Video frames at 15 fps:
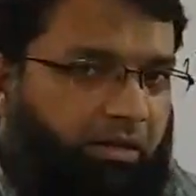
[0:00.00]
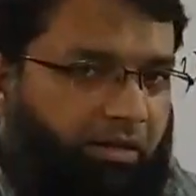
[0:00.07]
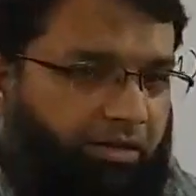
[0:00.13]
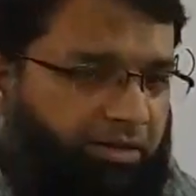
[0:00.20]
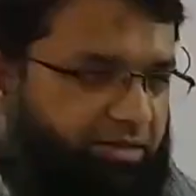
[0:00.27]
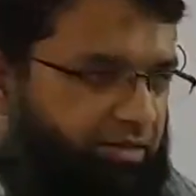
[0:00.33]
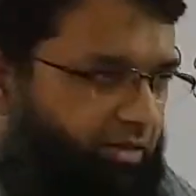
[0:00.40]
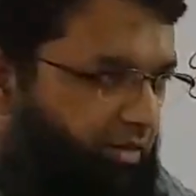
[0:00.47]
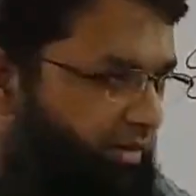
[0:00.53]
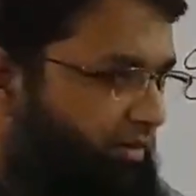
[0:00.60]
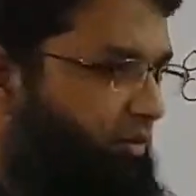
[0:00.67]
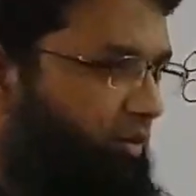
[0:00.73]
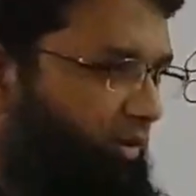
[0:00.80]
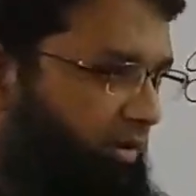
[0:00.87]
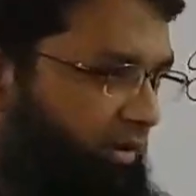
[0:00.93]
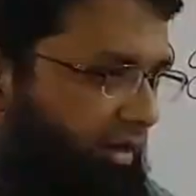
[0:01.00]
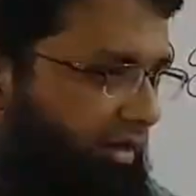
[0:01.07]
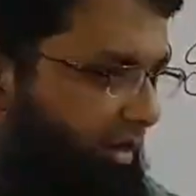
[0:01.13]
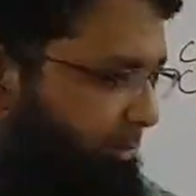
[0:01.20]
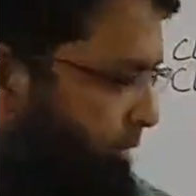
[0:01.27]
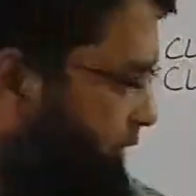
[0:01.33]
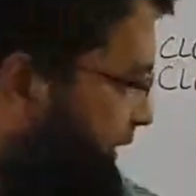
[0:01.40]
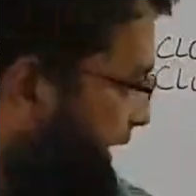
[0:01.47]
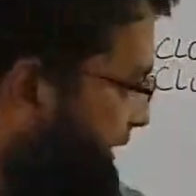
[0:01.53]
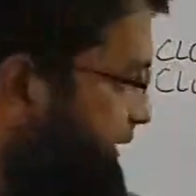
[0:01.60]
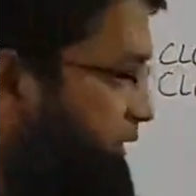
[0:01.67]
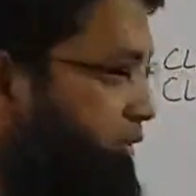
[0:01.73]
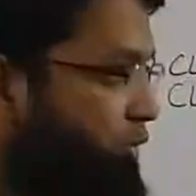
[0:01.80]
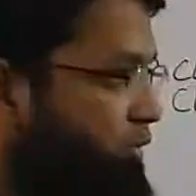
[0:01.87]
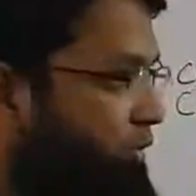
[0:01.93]
discussed or
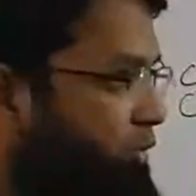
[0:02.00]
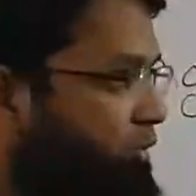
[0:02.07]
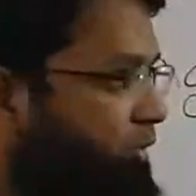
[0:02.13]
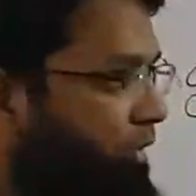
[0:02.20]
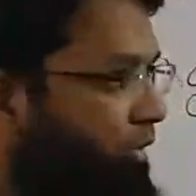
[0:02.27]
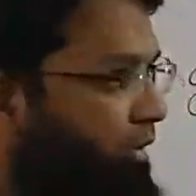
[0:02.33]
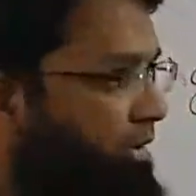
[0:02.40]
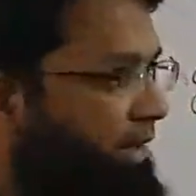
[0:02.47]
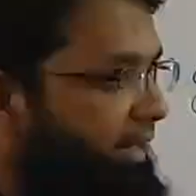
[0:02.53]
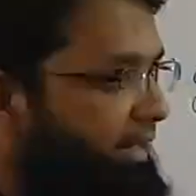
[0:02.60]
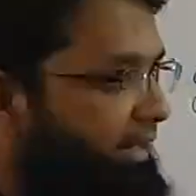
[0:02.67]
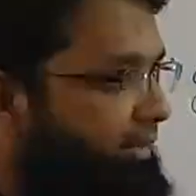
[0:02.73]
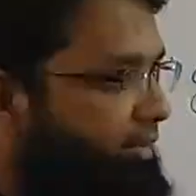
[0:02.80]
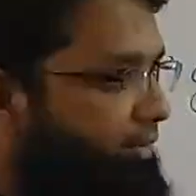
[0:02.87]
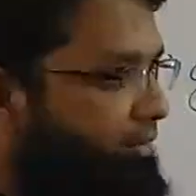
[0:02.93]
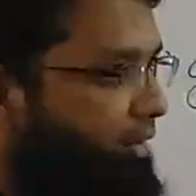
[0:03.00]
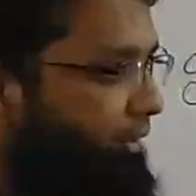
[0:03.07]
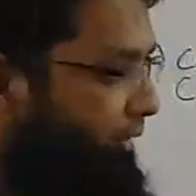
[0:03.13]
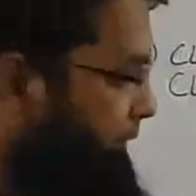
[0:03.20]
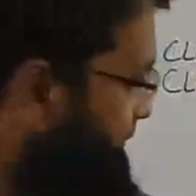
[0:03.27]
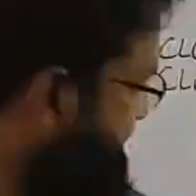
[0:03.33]
communicated to you all later on.